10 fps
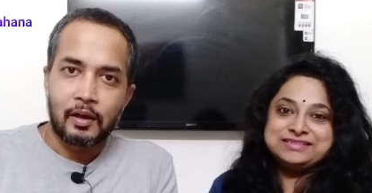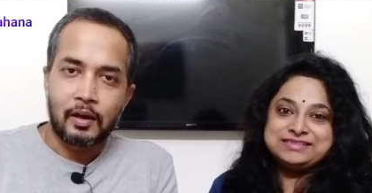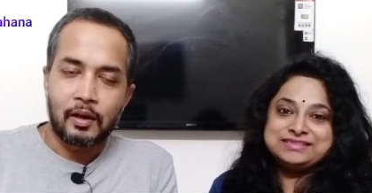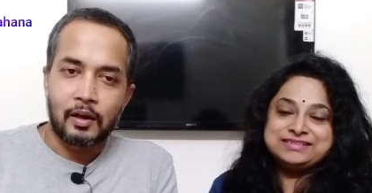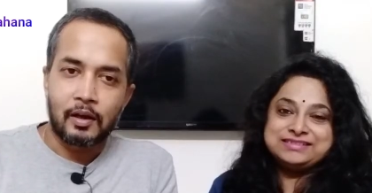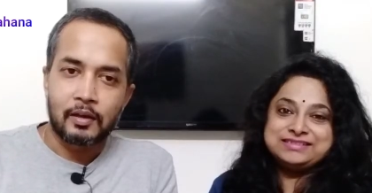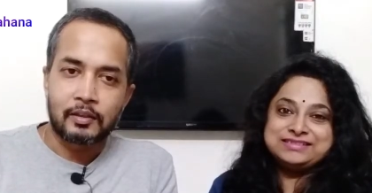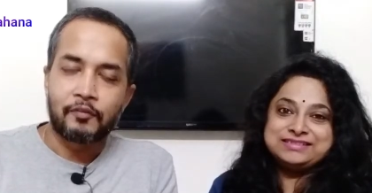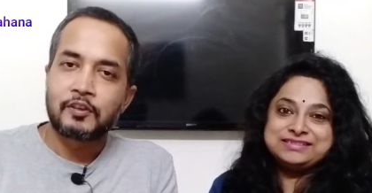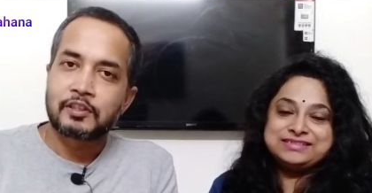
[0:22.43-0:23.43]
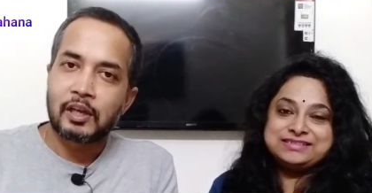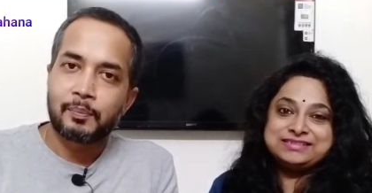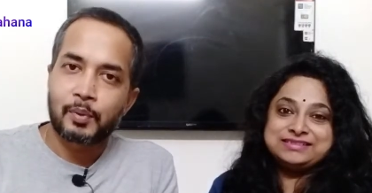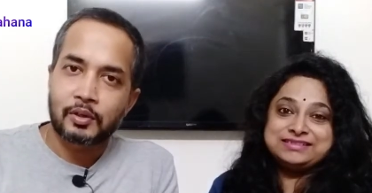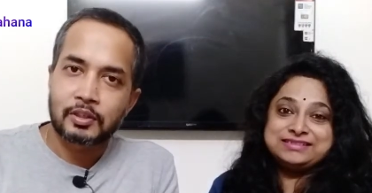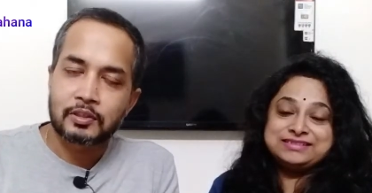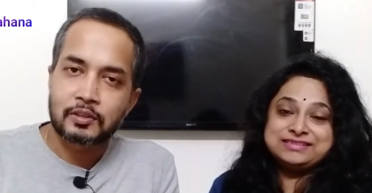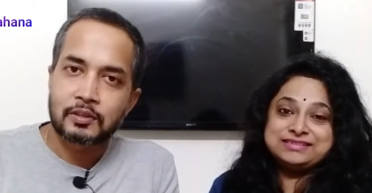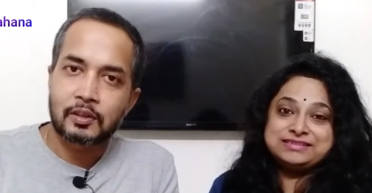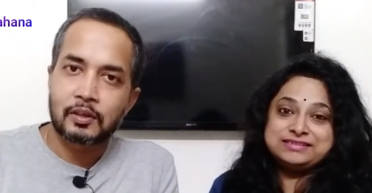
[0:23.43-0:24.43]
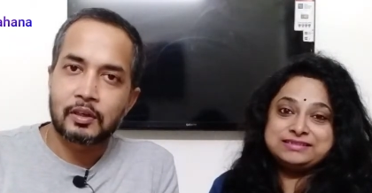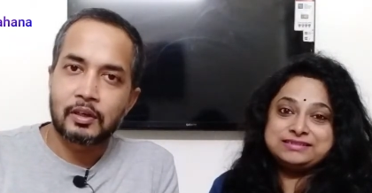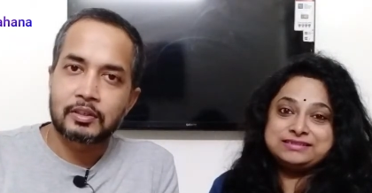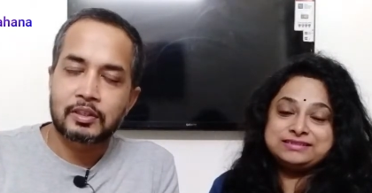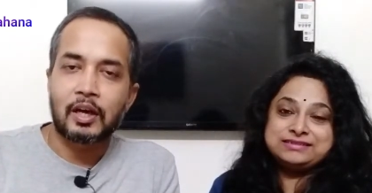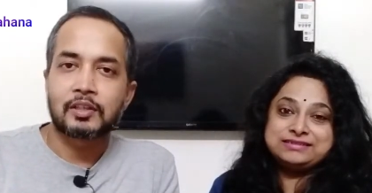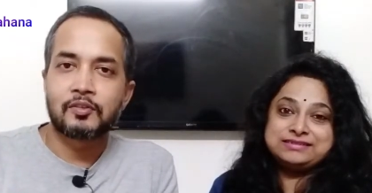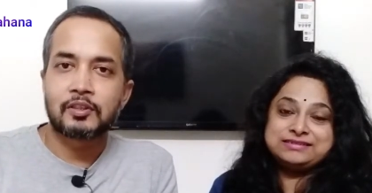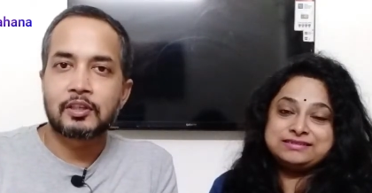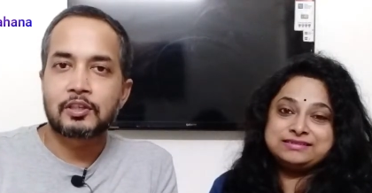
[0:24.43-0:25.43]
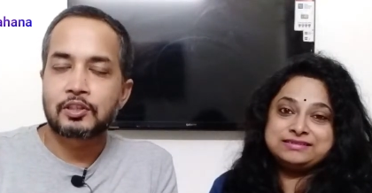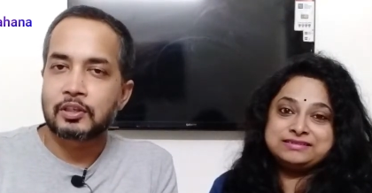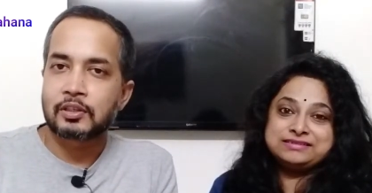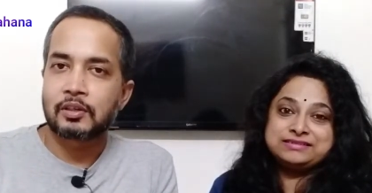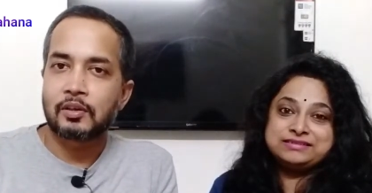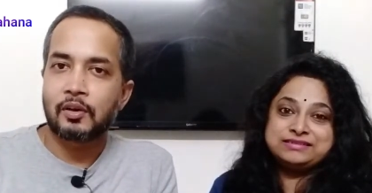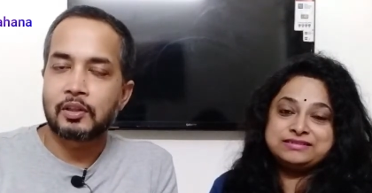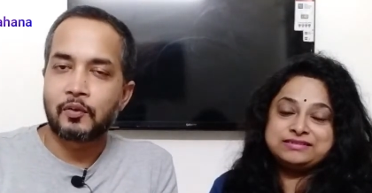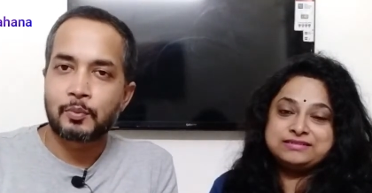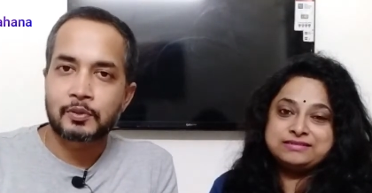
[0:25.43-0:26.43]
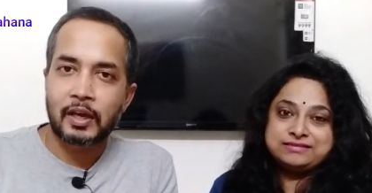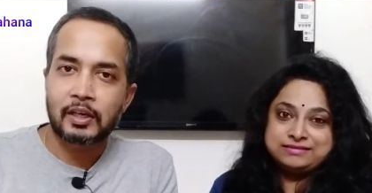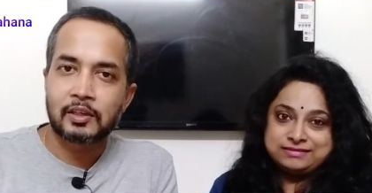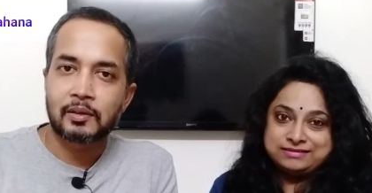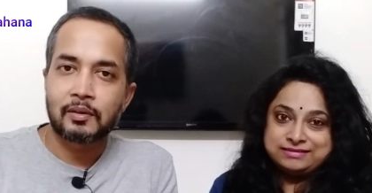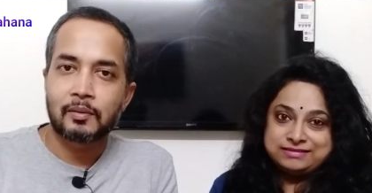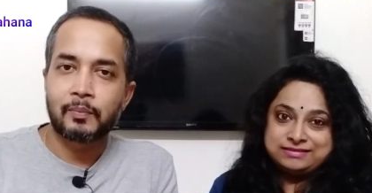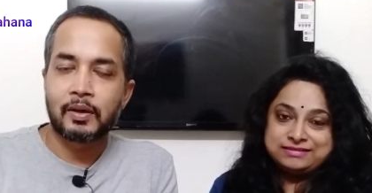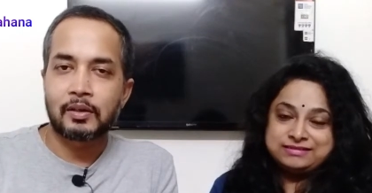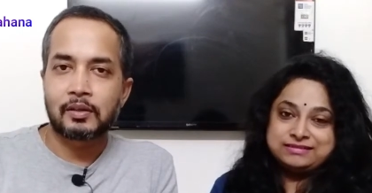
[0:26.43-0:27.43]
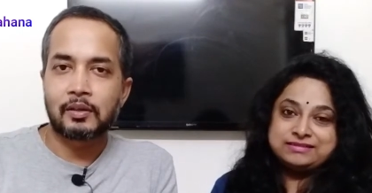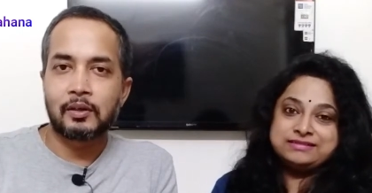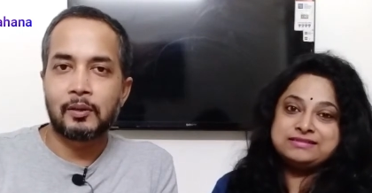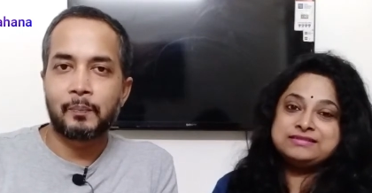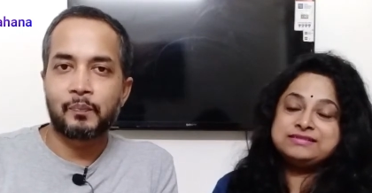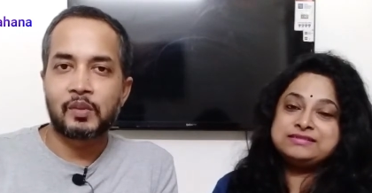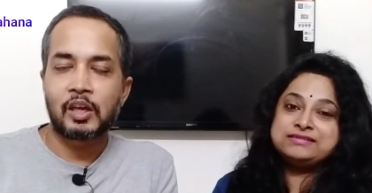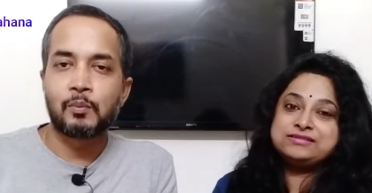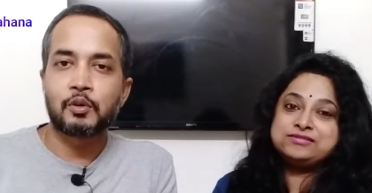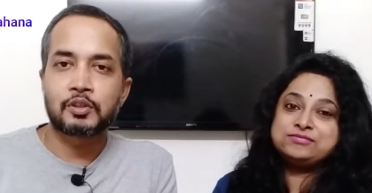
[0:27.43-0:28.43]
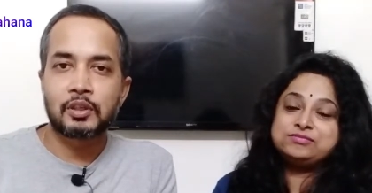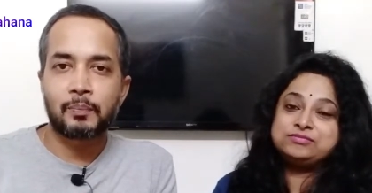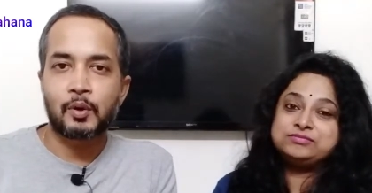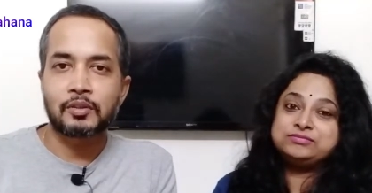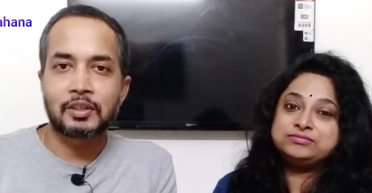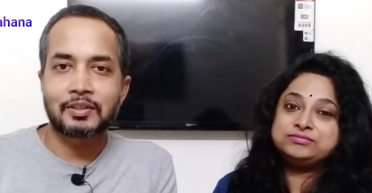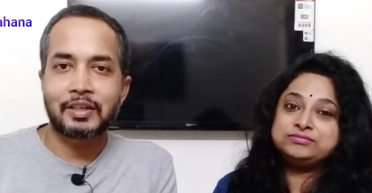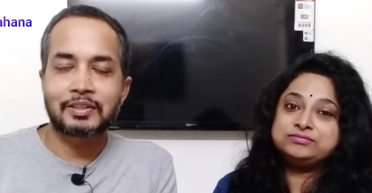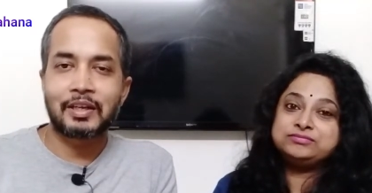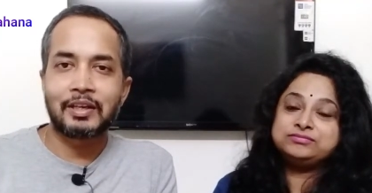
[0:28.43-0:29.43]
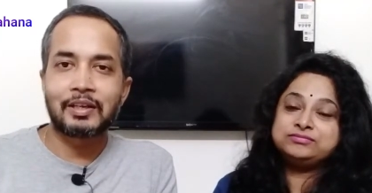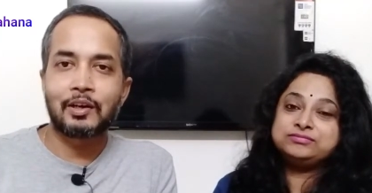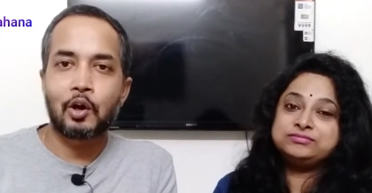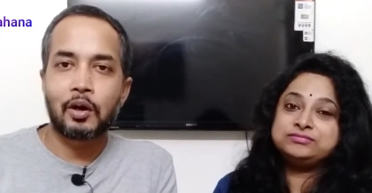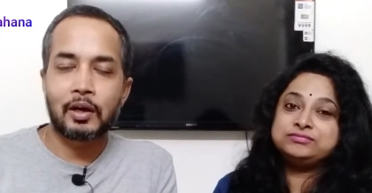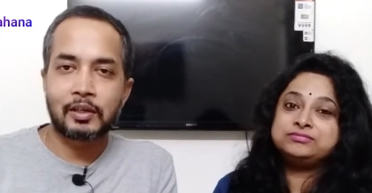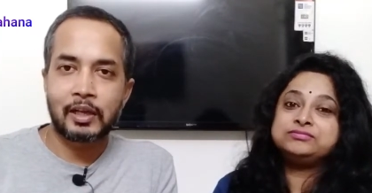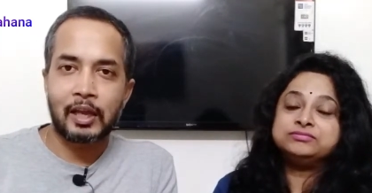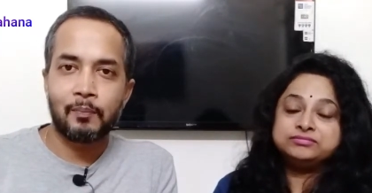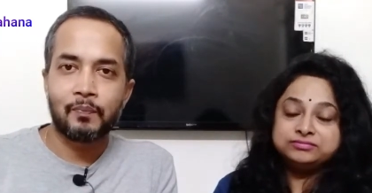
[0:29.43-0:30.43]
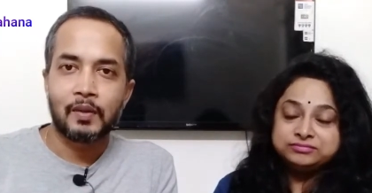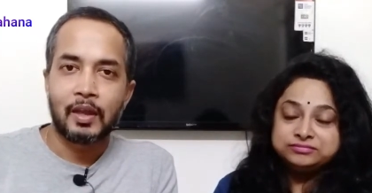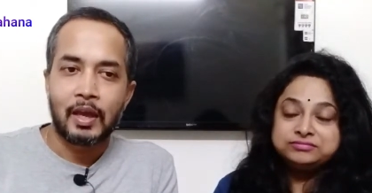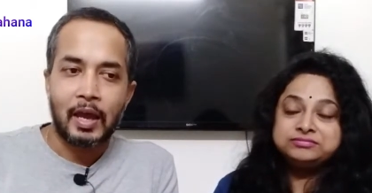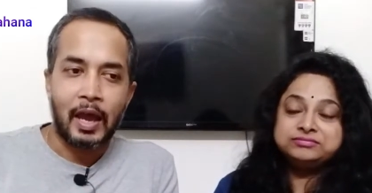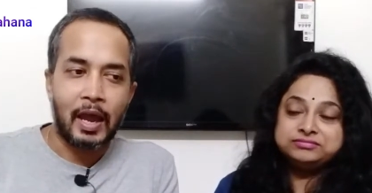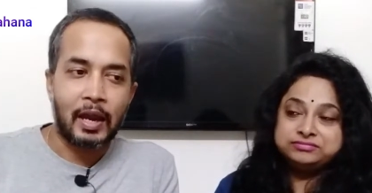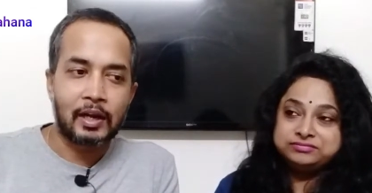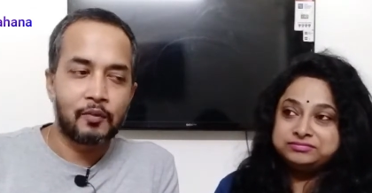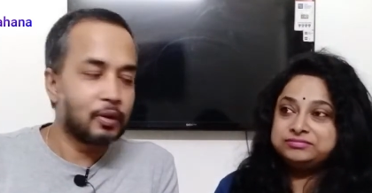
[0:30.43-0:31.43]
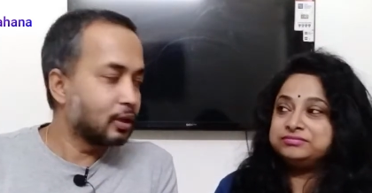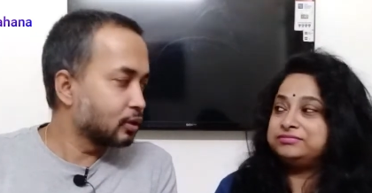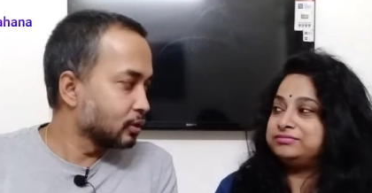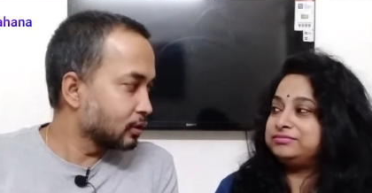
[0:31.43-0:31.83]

Speaker 1: Uh, the physical process starts with registration on the website, but uh, the emotional process takes a little longer time and we'll